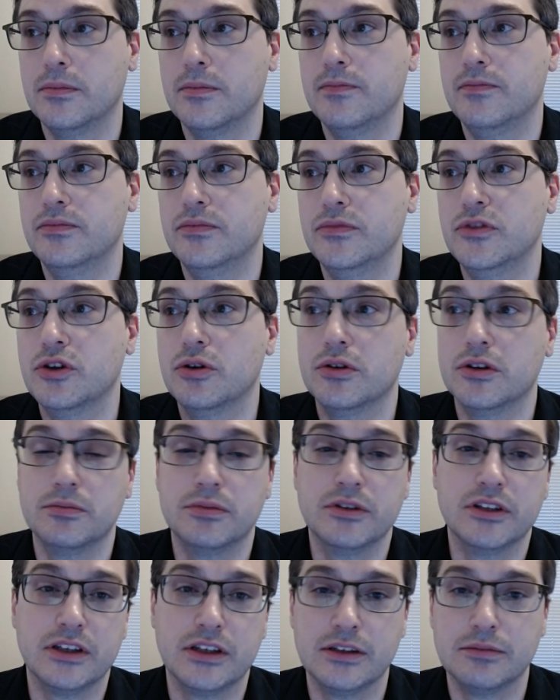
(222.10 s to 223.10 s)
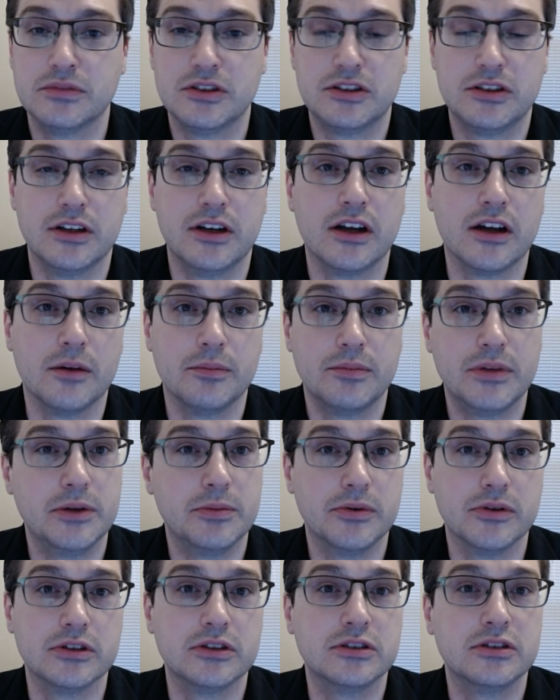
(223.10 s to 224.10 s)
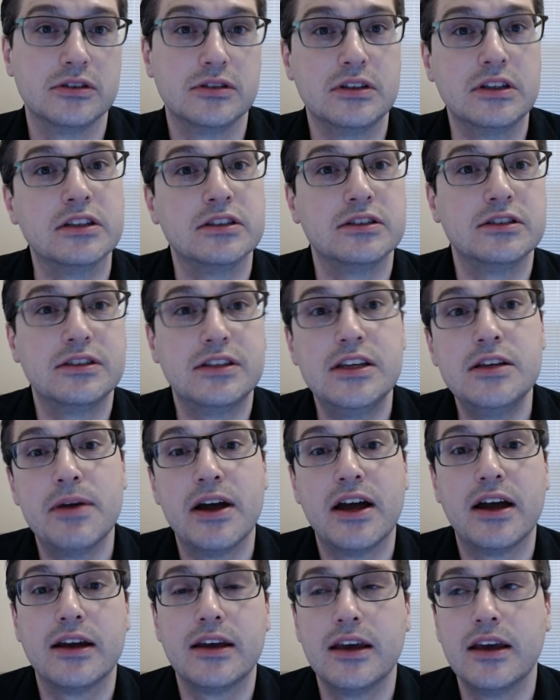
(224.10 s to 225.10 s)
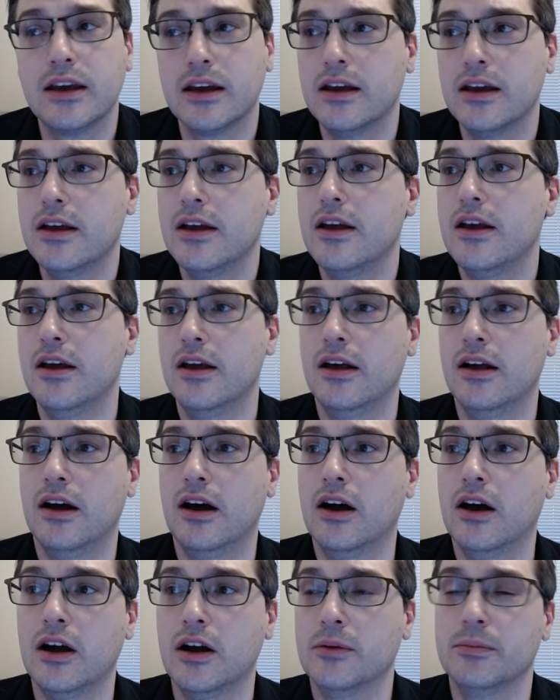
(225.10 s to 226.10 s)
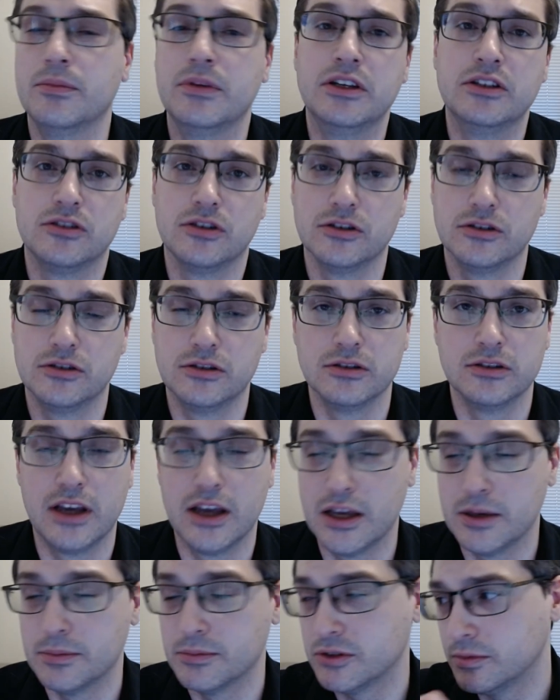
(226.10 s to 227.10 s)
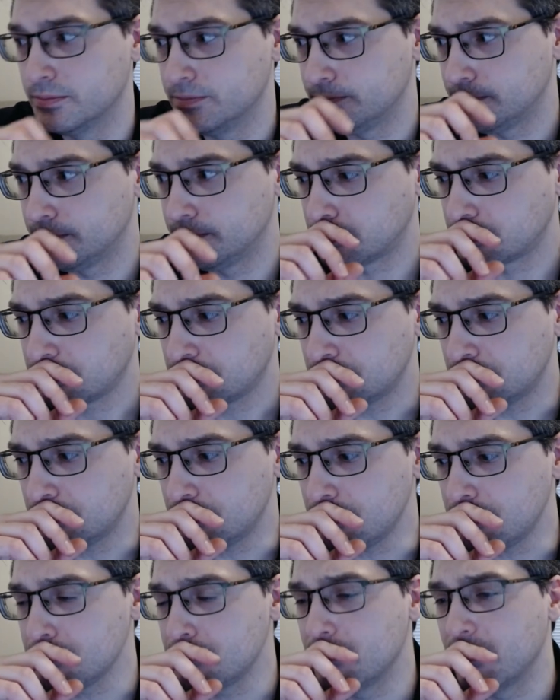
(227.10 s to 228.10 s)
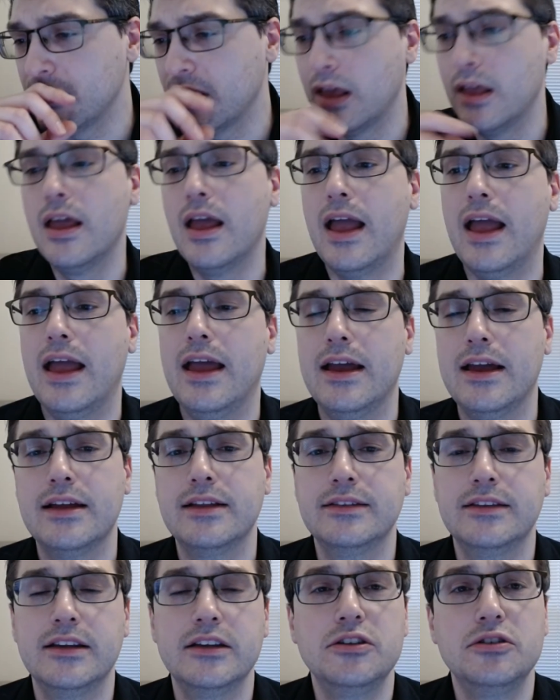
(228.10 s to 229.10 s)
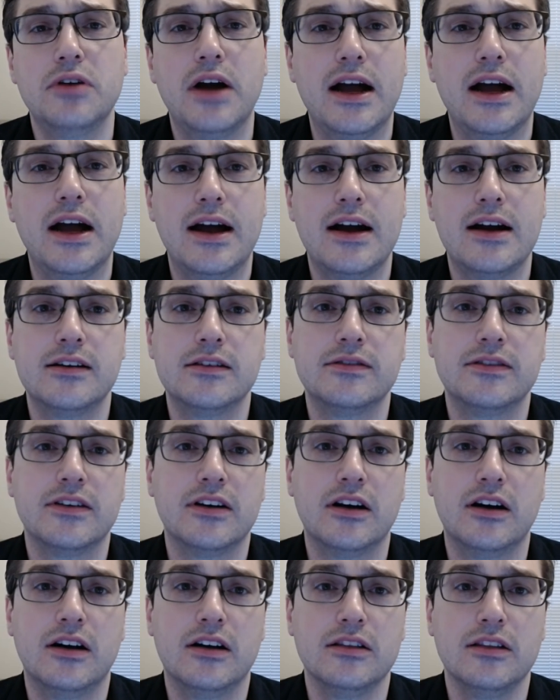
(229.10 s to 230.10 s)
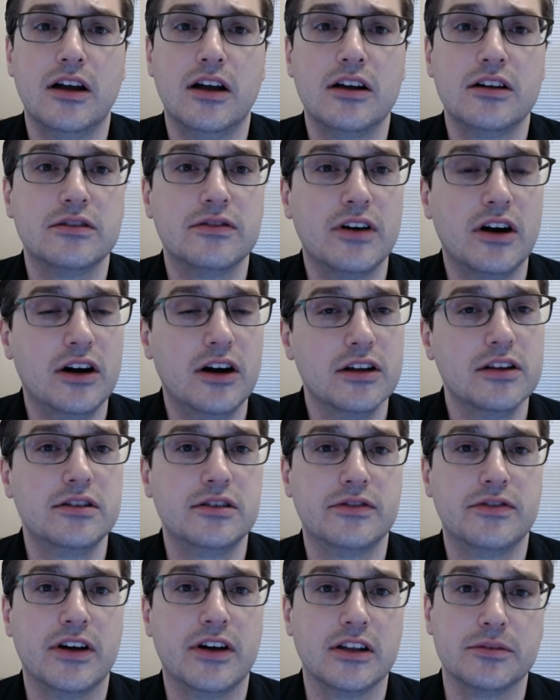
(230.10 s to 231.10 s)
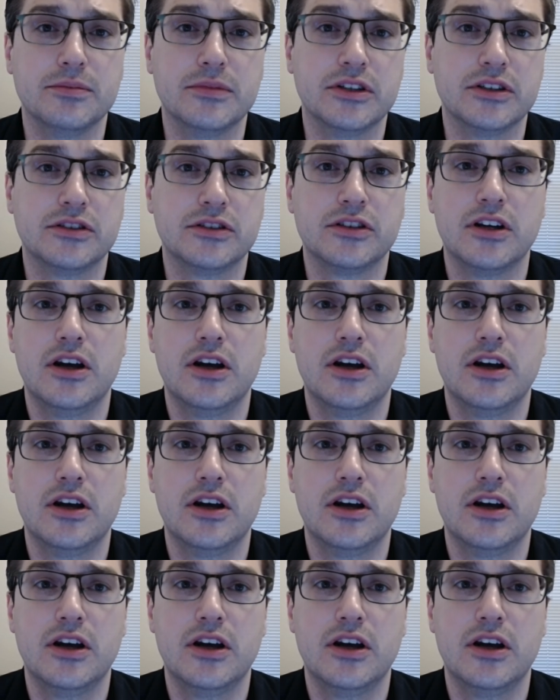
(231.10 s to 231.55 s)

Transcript: notably sitting on people and teabagging in certain games. And then you have a lot of other developments